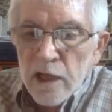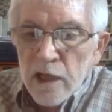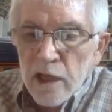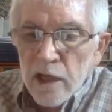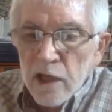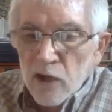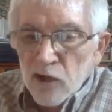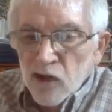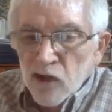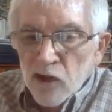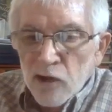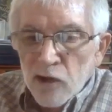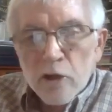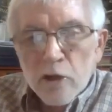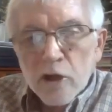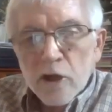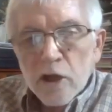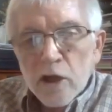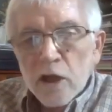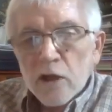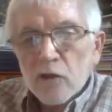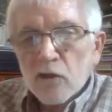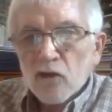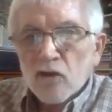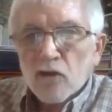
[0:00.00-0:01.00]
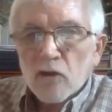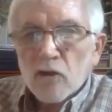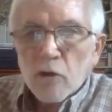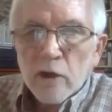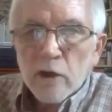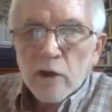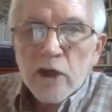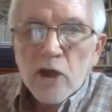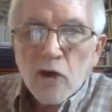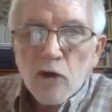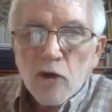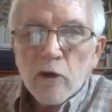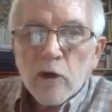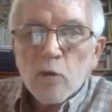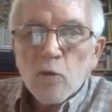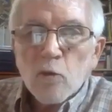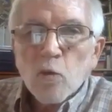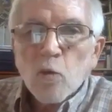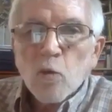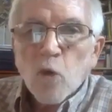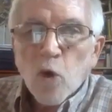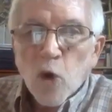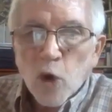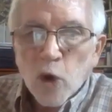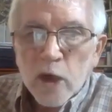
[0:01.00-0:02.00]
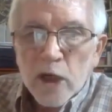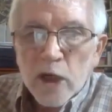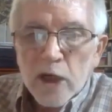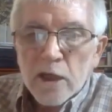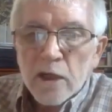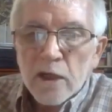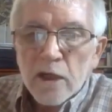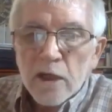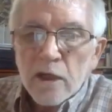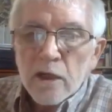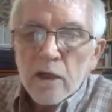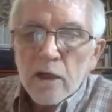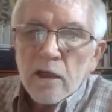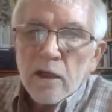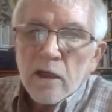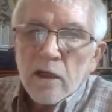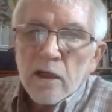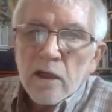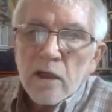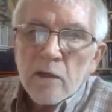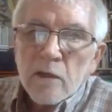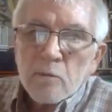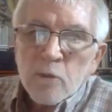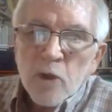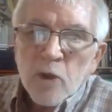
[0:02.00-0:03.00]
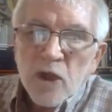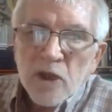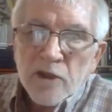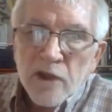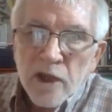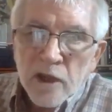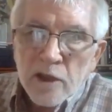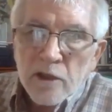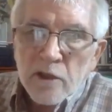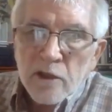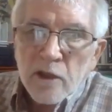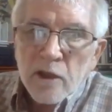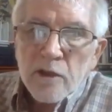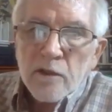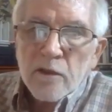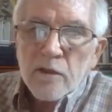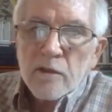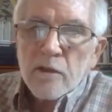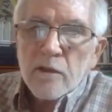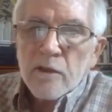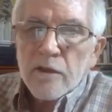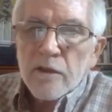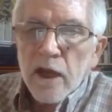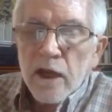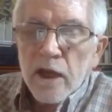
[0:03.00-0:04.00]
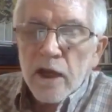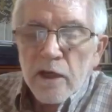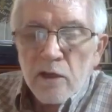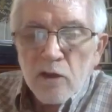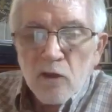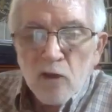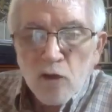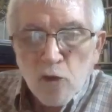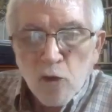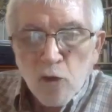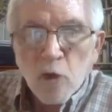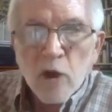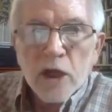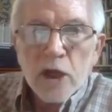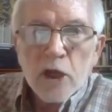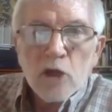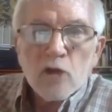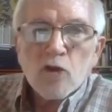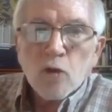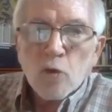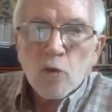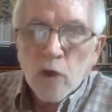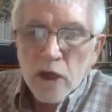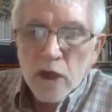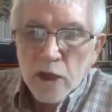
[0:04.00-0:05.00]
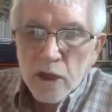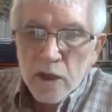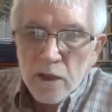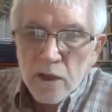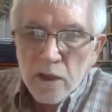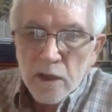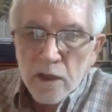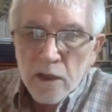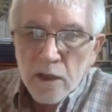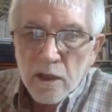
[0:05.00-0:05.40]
issued an extraordinary warning. It predicted that in 2020,